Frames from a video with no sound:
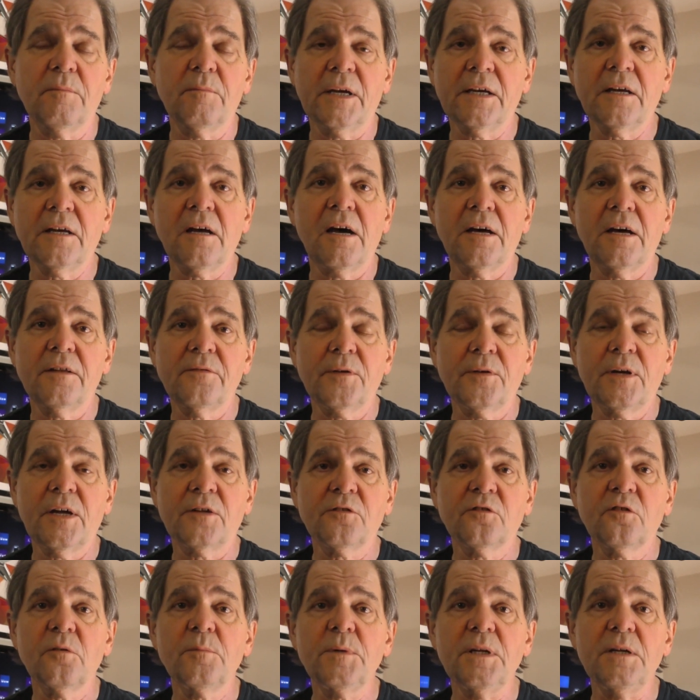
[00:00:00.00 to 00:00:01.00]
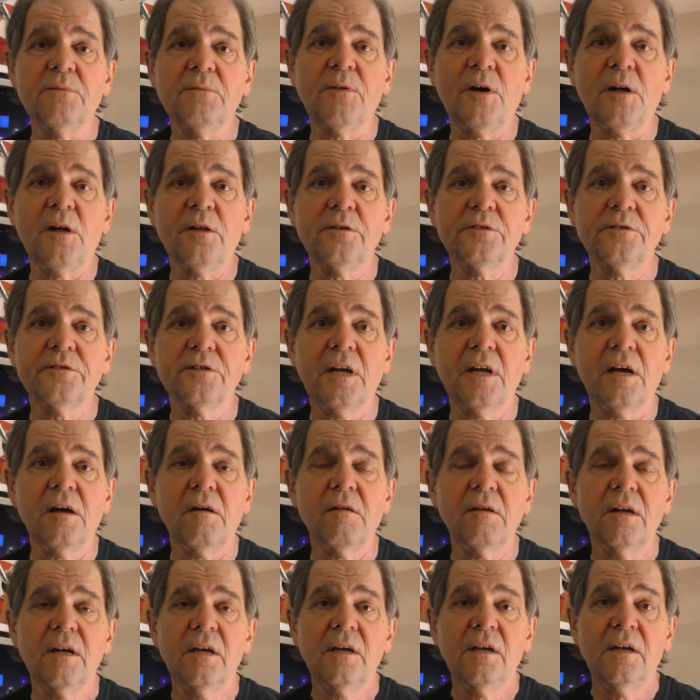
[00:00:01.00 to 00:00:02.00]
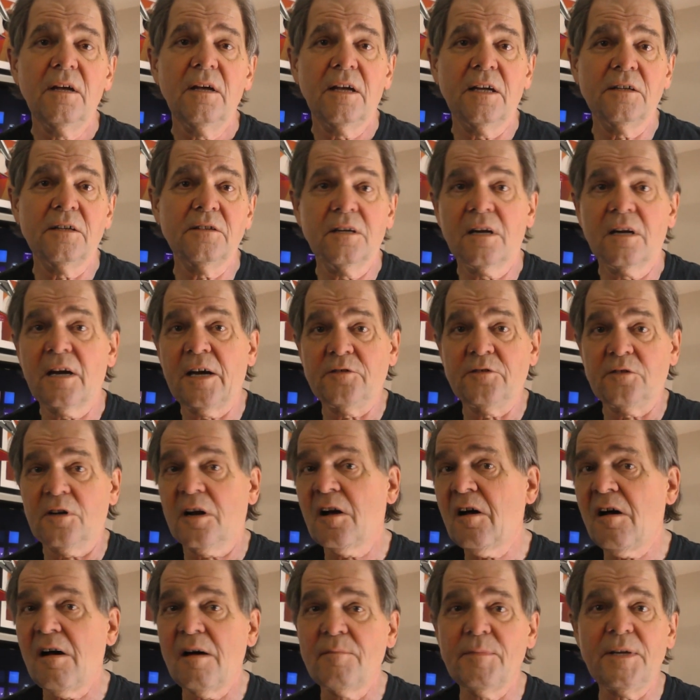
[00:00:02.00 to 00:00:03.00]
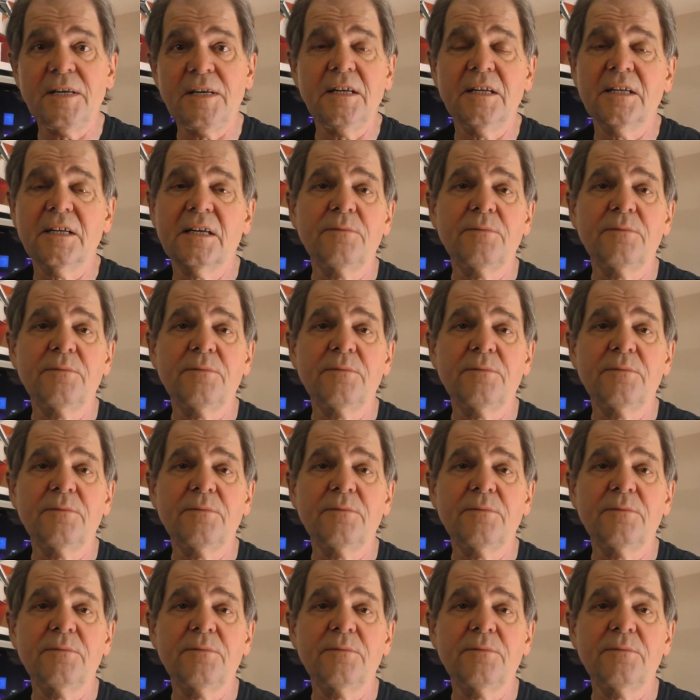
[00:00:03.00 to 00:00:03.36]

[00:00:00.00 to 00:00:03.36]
My God, we've got so many followers now, and you guys are commenting and